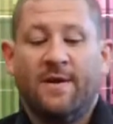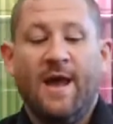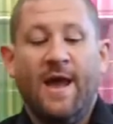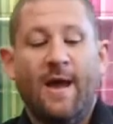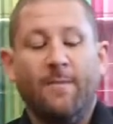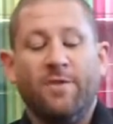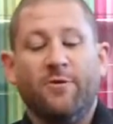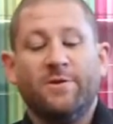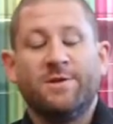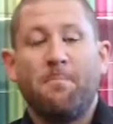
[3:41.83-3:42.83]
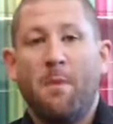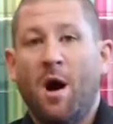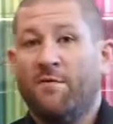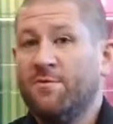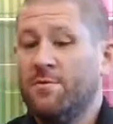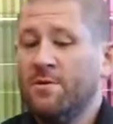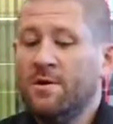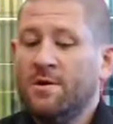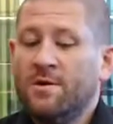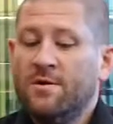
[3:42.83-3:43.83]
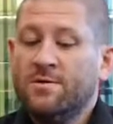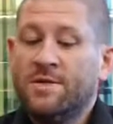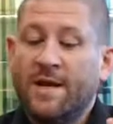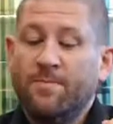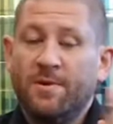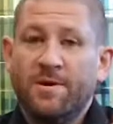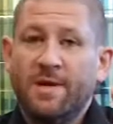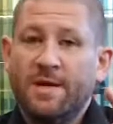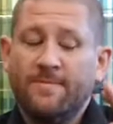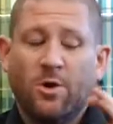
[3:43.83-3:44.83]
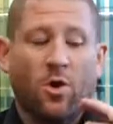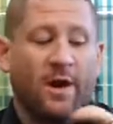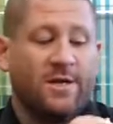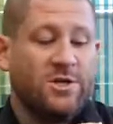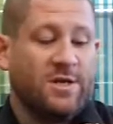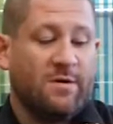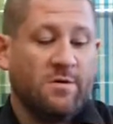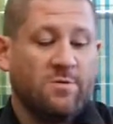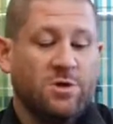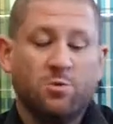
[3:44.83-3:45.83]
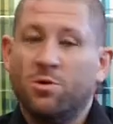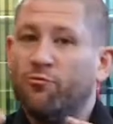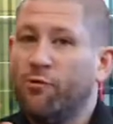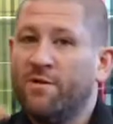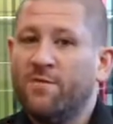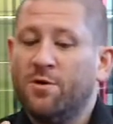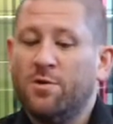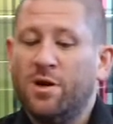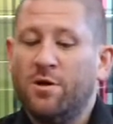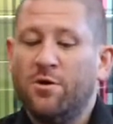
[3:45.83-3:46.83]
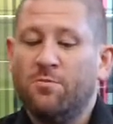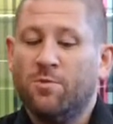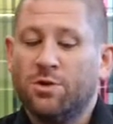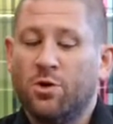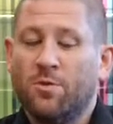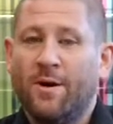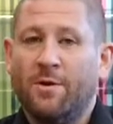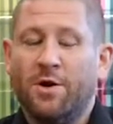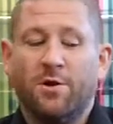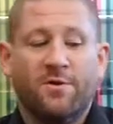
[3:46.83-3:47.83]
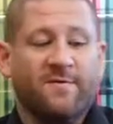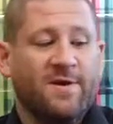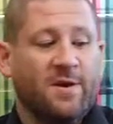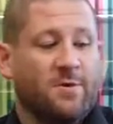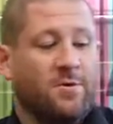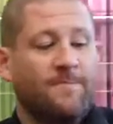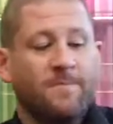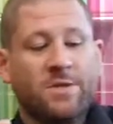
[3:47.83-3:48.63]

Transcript: and there is a Marvel deck building game called Legendary, which we'll review and we'll talk about in another video.